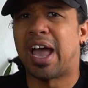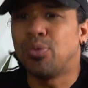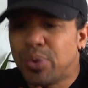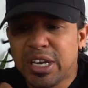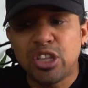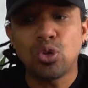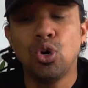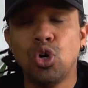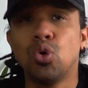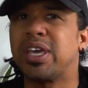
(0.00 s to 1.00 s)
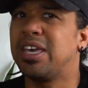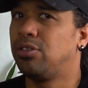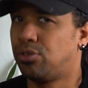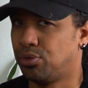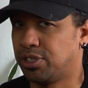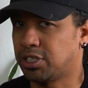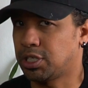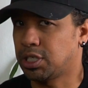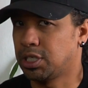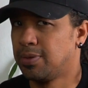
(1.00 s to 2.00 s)
and we need to look into
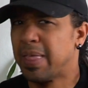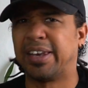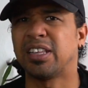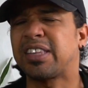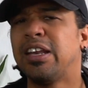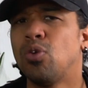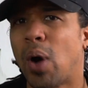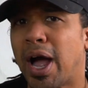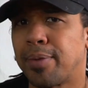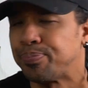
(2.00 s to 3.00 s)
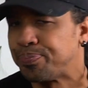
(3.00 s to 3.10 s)
this. And I'll tell you why.